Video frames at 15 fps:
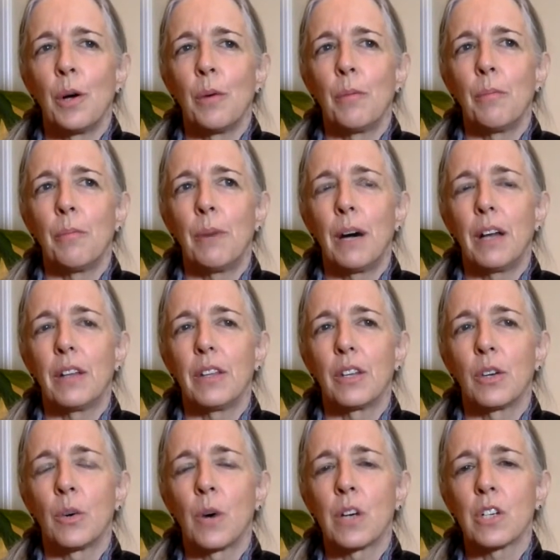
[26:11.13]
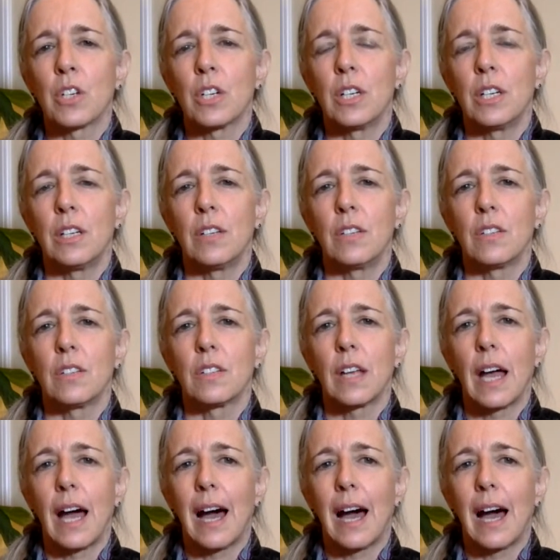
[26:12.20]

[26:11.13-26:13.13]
but the question is